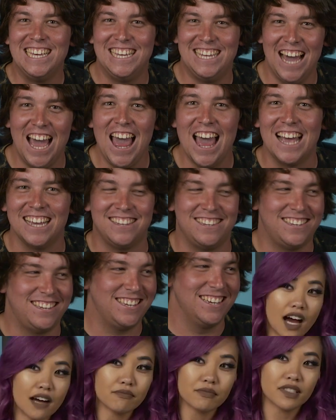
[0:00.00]

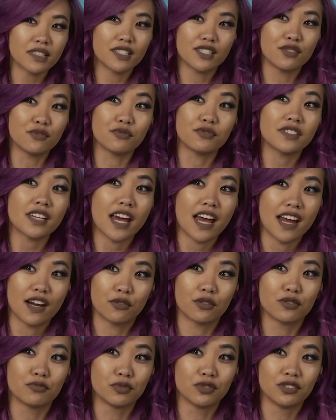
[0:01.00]
Yes! I'm gonna do
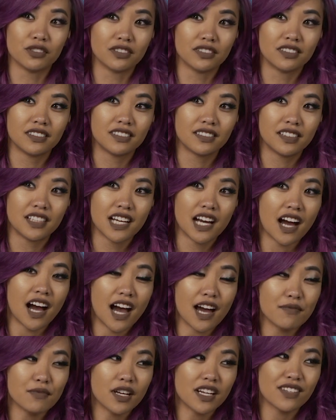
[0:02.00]
terrible.
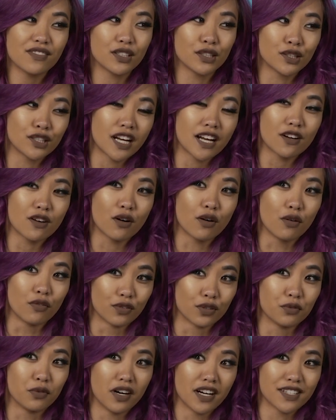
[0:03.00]
I'm not even good at
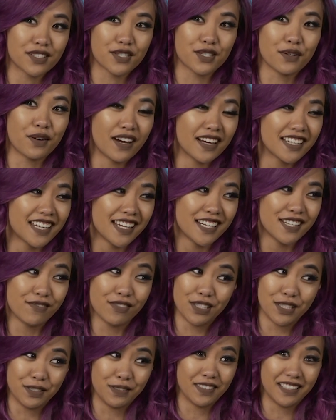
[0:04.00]
Overwatch, so I can't
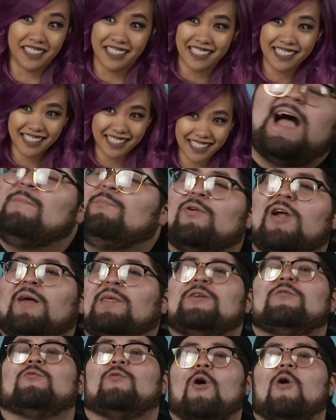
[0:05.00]
even do this. I
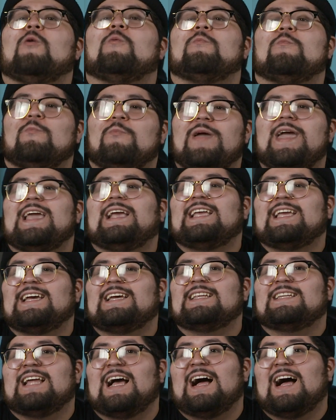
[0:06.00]
probably won't make
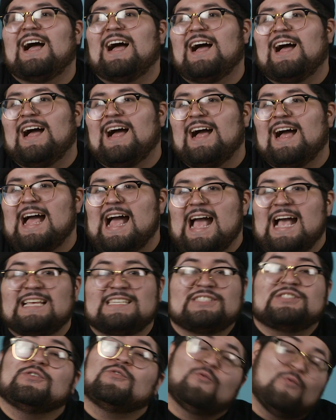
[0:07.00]
it
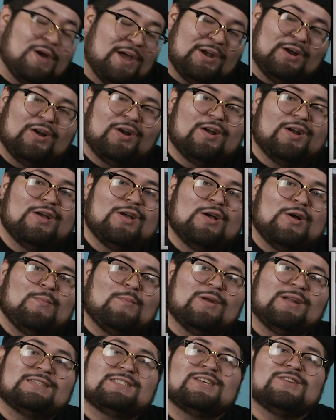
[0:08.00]
as the winner,
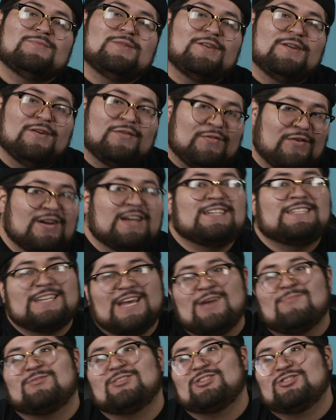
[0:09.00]
but it's gonna be a fun
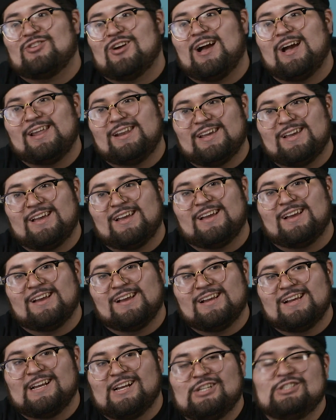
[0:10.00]
attempt to try to
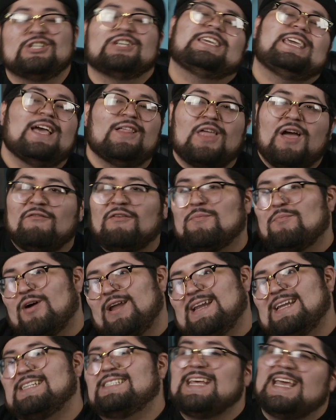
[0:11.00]
kill
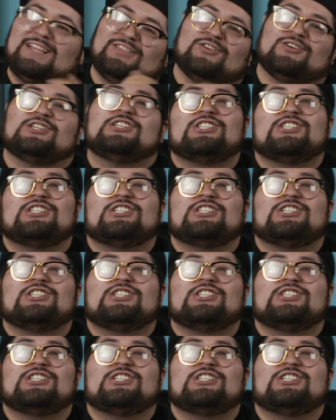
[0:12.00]
everybody and take their